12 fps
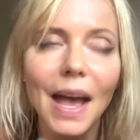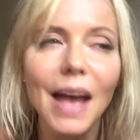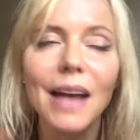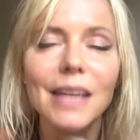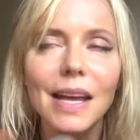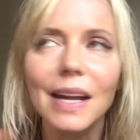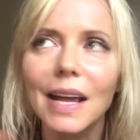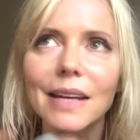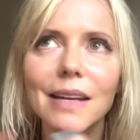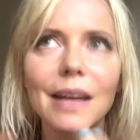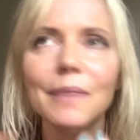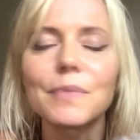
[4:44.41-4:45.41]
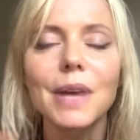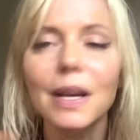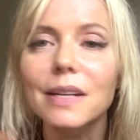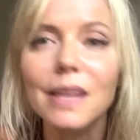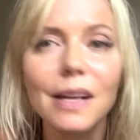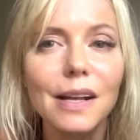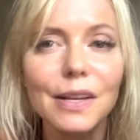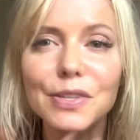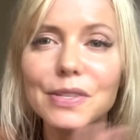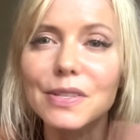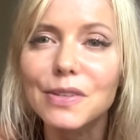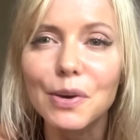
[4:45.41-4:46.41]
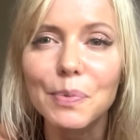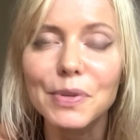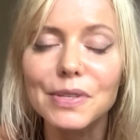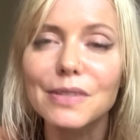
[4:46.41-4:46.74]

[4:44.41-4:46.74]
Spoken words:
Again, I'm not a psychologist, therapist.